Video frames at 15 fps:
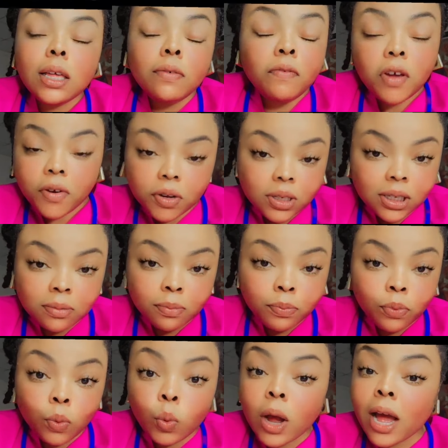very
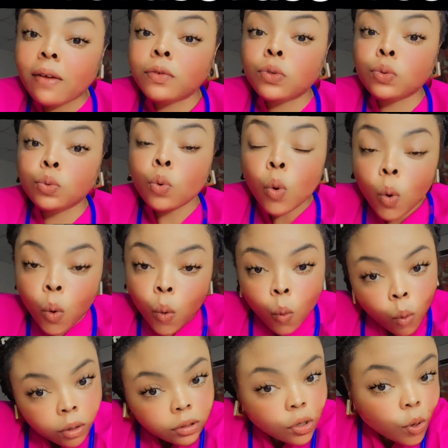simple. We have to know
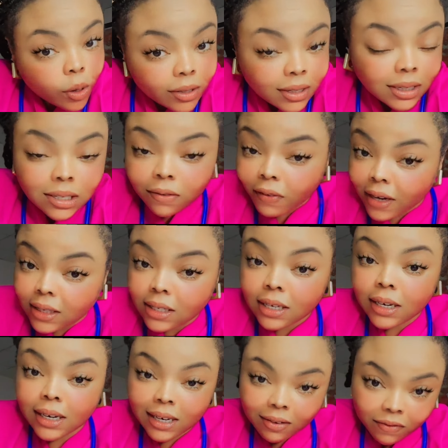what causes
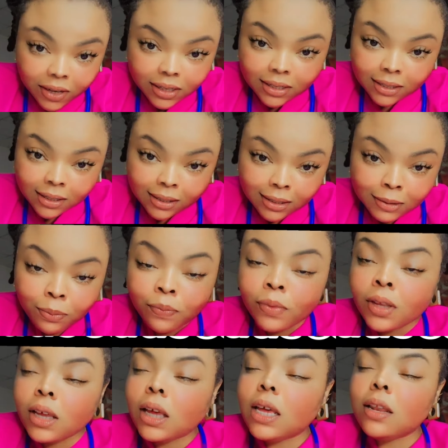fatty liver disease.
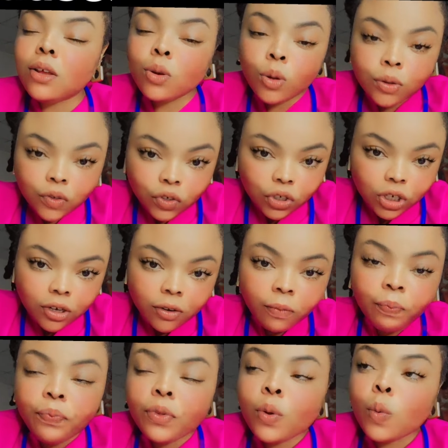In a
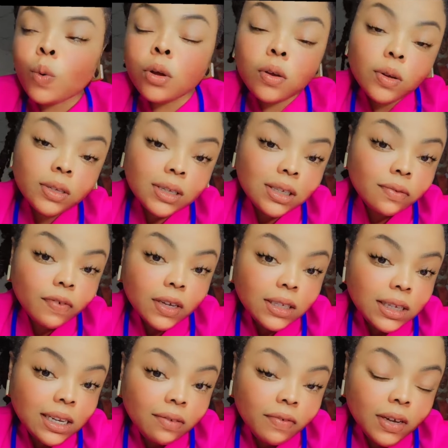nutshell, what causes
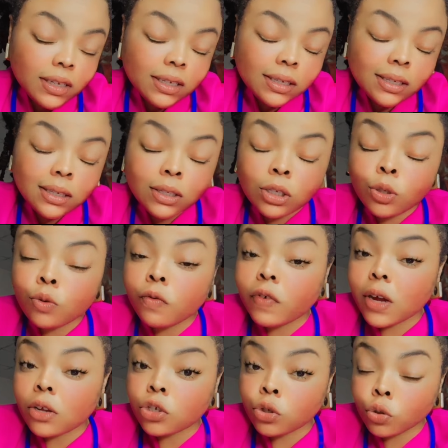fatty liver disease is
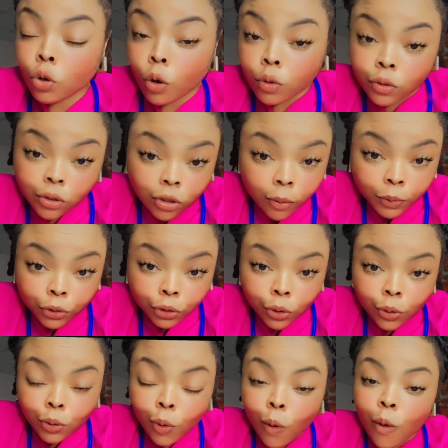over
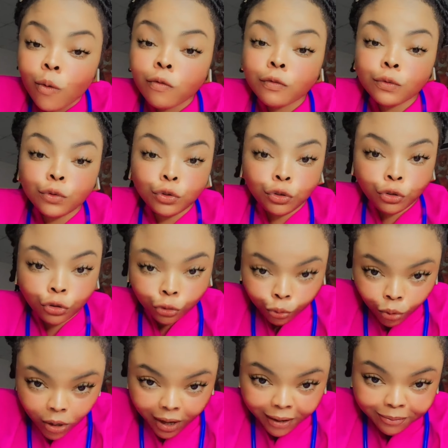consumption of
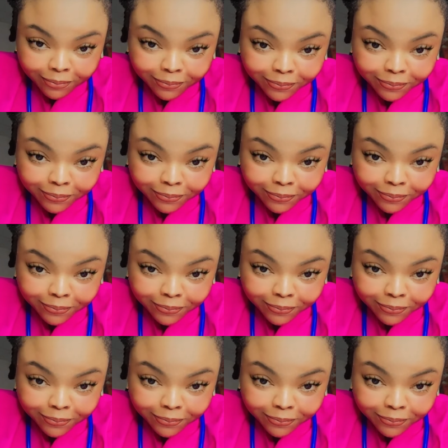sugar,